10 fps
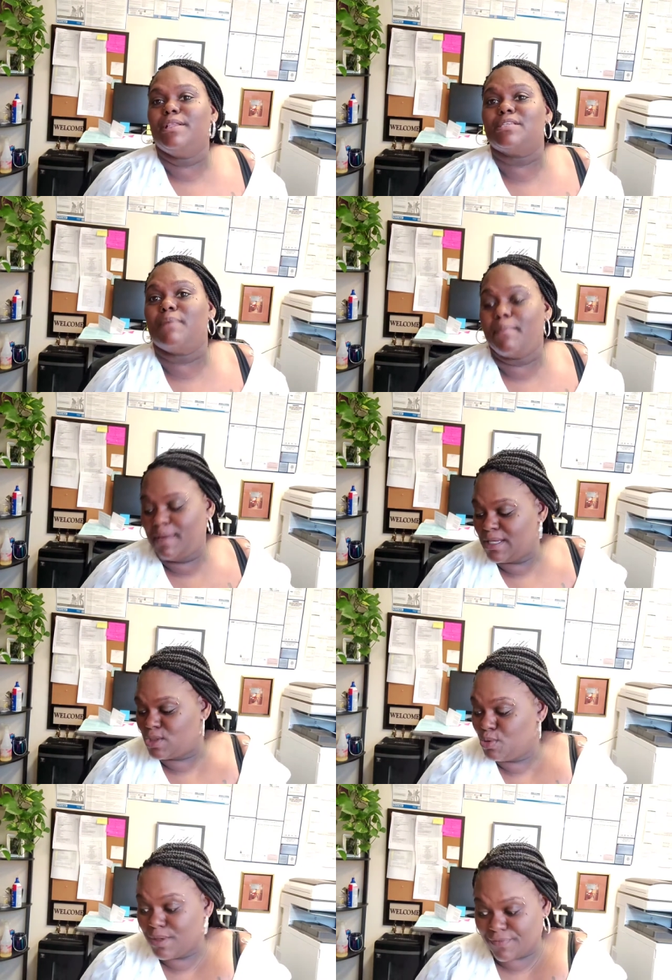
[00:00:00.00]
he just might be in
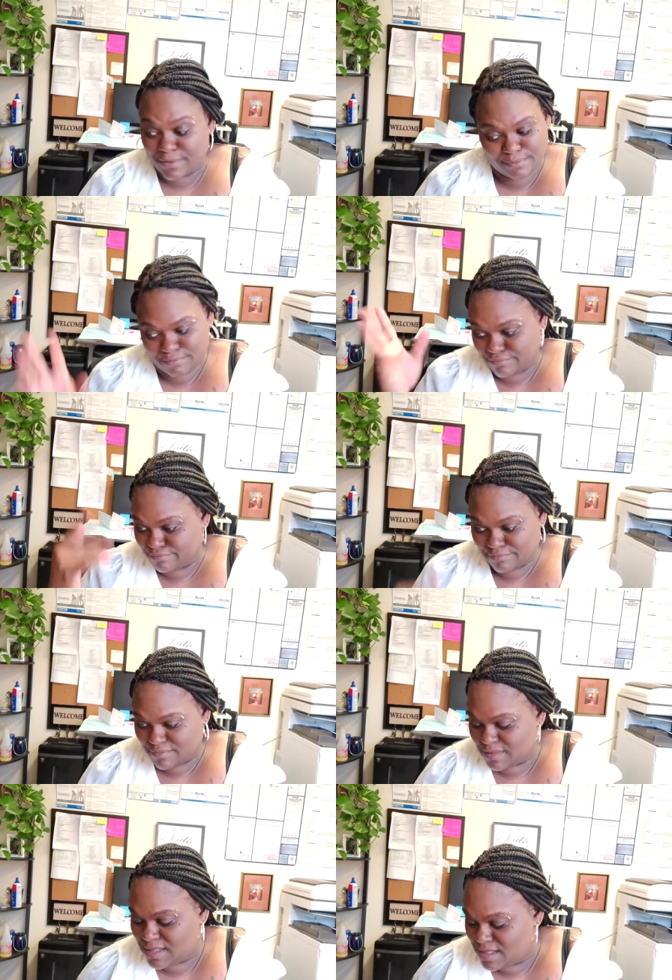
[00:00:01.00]
two different
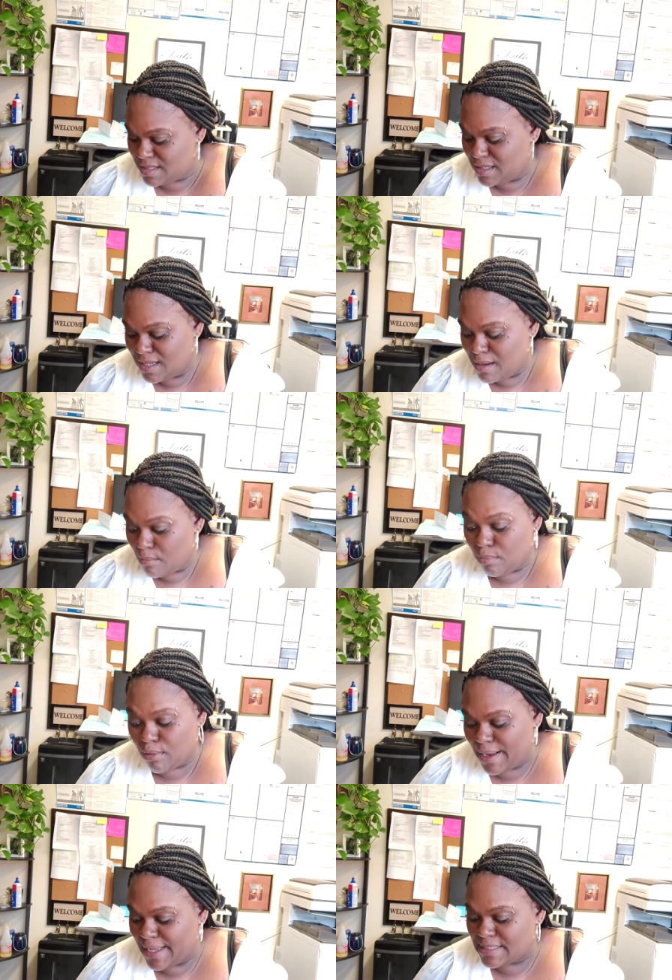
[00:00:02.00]

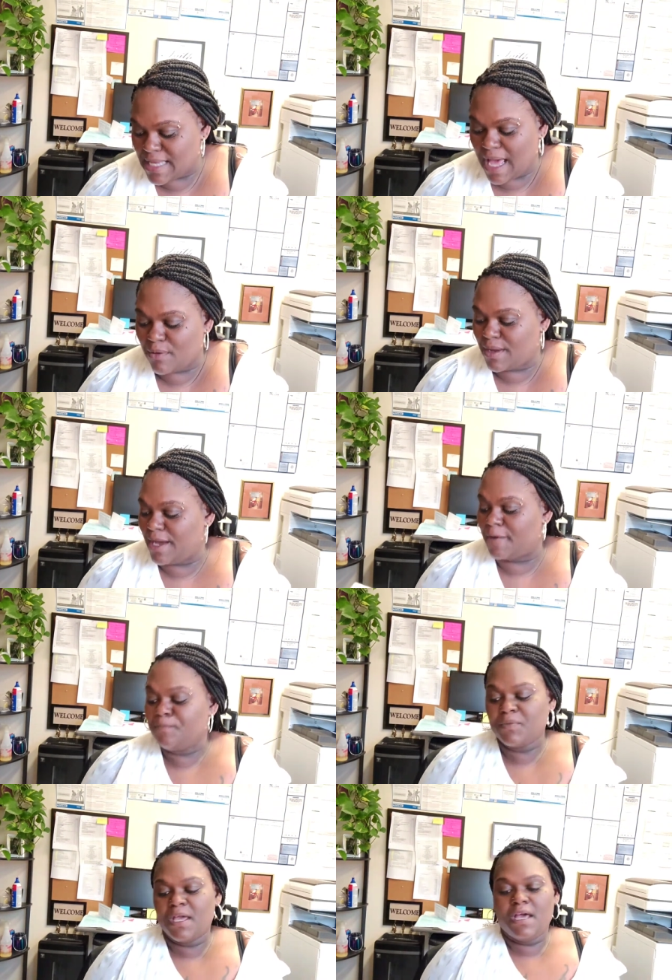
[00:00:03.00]
brands. I don't care.
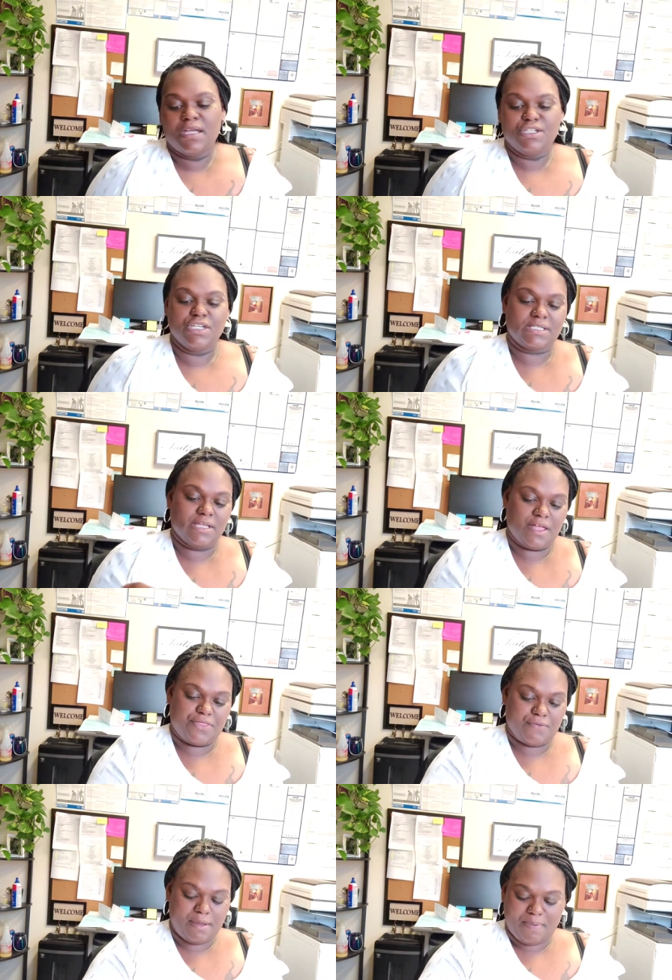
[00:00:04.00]
Just a
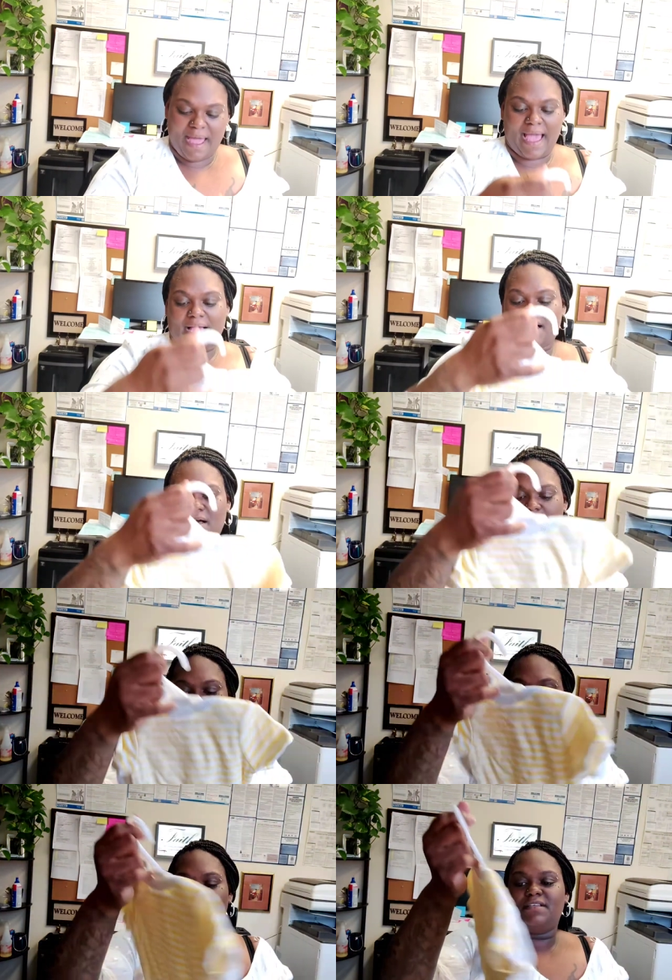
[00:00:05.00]
three pack
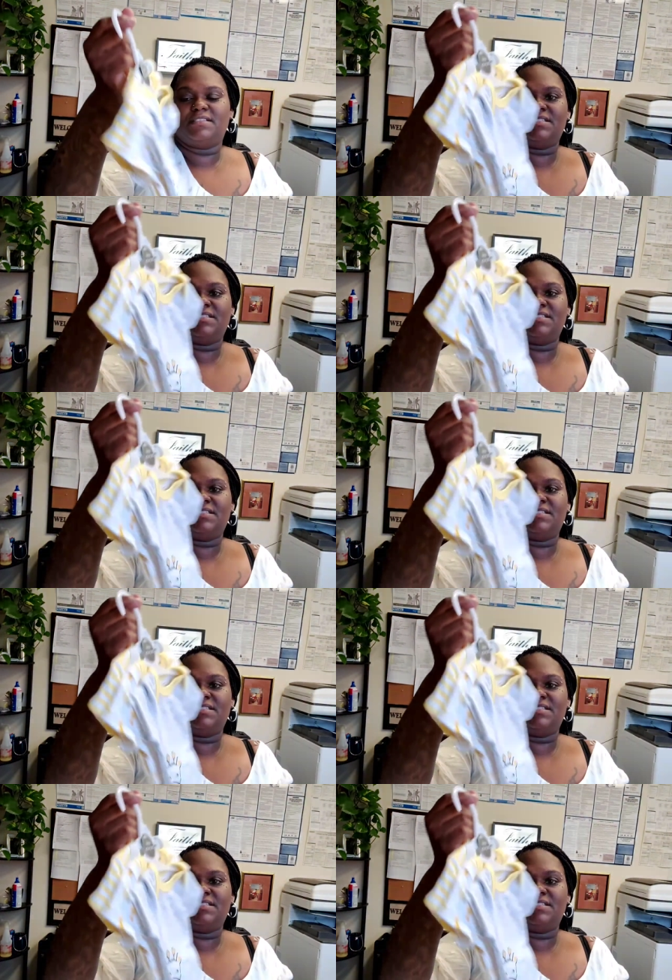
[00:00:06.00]
of